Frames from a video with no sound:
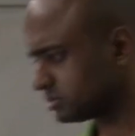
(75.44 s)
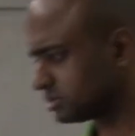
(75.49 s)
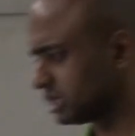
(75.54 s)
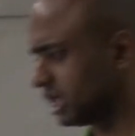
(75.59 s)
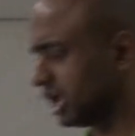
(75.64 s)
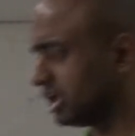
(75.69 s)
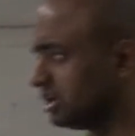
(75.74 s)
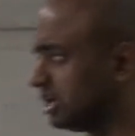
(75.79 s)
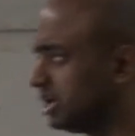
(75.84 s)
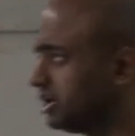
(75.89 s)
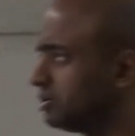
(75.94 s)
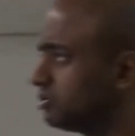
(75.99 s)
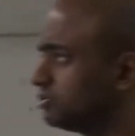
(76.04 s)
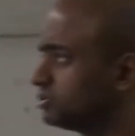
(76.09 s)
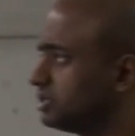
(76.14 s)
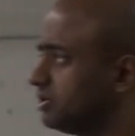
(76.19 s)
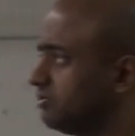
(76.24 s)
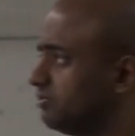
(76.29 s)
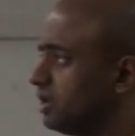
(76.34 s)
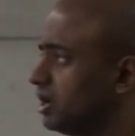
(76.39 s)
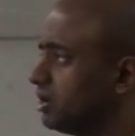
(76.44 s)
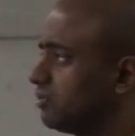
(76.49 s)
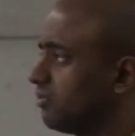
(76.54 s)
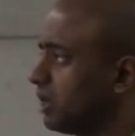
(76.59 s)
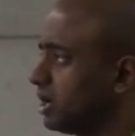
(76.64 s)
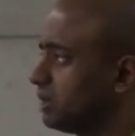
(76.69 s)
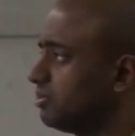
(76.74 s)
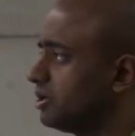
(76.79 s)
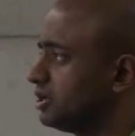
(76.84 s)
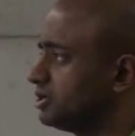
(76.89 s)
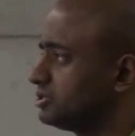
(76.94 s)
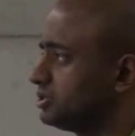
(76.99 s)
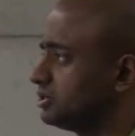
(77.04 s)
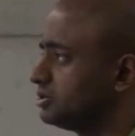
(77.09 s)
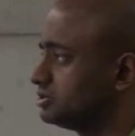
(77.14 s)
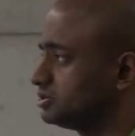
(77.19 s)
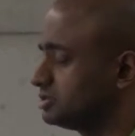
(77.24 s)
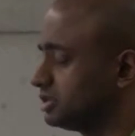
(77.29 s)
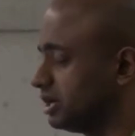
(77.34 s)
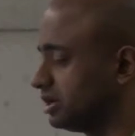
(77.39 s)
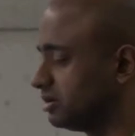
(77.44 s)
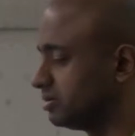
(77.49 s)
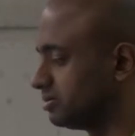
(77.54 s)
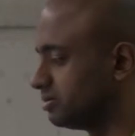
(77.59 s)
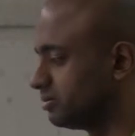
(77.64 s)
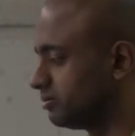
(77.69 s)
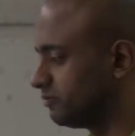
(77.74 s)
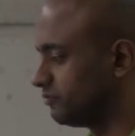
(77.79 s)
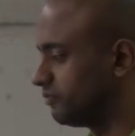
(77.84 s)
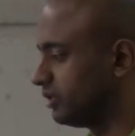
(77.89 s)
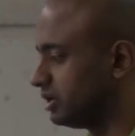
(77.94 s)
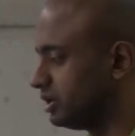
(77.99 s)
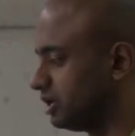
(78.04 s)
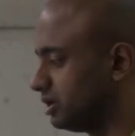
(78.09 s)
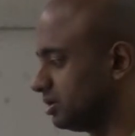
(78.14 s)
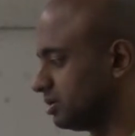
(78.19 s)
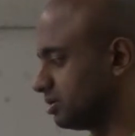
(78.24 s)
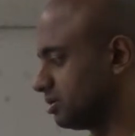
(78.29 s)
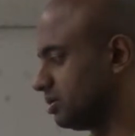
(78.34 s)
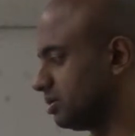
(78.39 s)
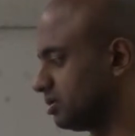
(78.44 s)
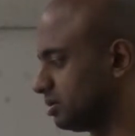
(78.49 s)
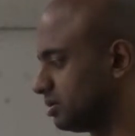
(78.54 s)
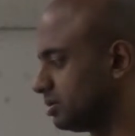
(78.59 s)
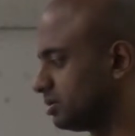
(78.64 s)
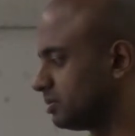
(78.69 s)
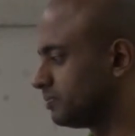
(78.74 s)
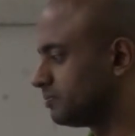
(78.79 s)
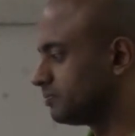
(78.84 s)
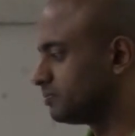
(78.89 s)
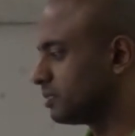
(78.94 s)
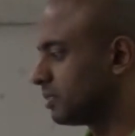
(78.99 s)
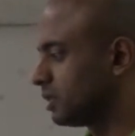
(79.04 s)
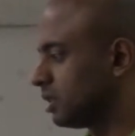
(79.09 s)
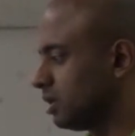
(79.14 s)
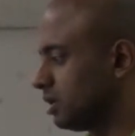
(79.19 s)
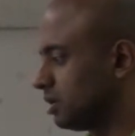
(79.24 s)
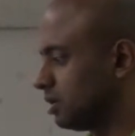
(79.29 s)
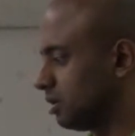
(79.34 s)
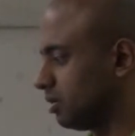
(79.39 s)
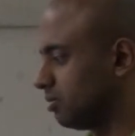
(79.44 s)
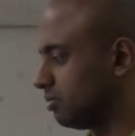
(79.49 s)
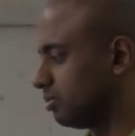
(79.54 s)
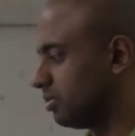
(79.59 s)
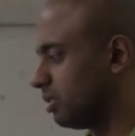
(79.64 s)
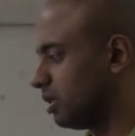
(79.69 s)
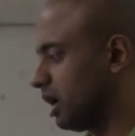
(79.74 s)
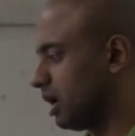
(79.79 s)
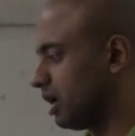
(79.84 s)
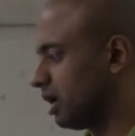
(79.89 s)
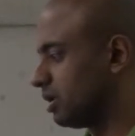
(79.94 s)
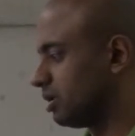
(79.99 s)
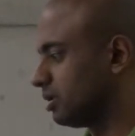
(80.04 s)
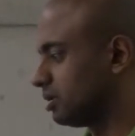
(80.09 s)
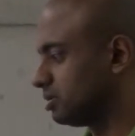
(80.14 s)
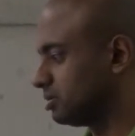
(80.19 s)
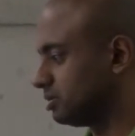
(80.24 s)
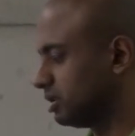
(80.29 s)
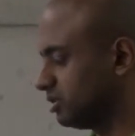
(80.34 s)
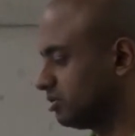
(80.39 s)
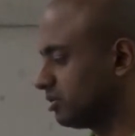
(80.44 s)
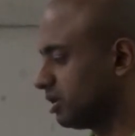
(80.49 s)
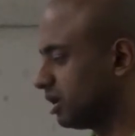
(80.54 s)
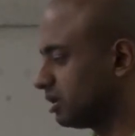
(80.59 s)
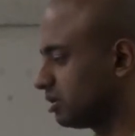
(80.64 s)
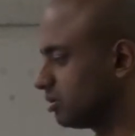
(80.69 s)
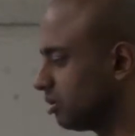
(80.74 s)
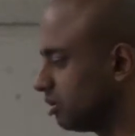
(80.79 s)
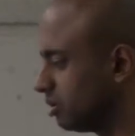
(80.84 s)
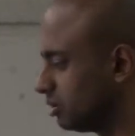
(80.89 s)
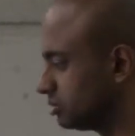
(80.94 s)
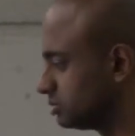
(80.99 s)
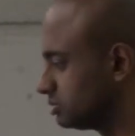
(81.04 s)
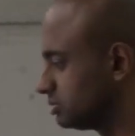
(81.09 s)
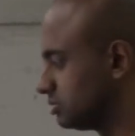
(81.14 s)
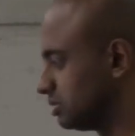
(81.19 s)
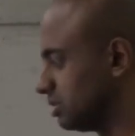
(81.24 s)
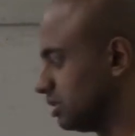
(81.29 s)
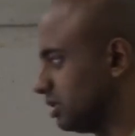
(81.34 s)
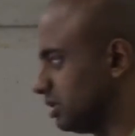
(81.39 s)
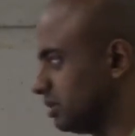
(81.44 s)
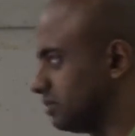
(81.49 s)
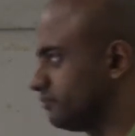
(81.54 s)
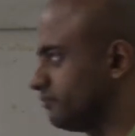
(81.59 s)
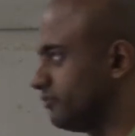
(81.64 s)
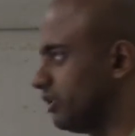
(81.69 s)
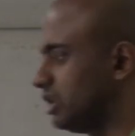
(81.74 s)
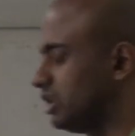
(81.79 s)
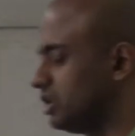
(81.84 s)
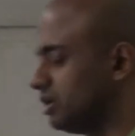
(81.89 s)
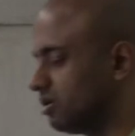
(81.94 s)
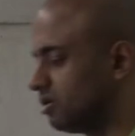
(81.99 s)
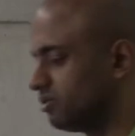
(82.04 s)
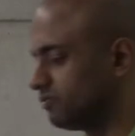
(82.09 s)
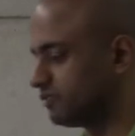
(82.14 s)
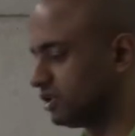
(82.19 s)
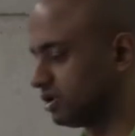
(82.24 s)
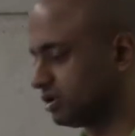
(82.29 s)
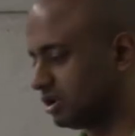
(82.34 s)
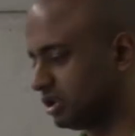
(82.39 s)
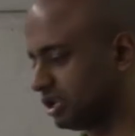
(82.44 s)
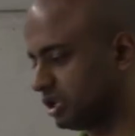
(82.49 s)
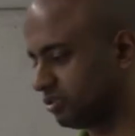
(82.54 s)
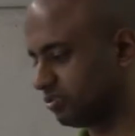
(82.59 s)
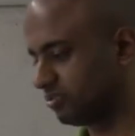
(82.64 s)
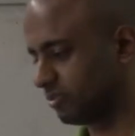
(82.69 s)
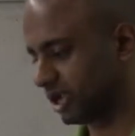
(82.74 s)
can lead to severe vibrations and fatigue. Now, this can cause failure of the release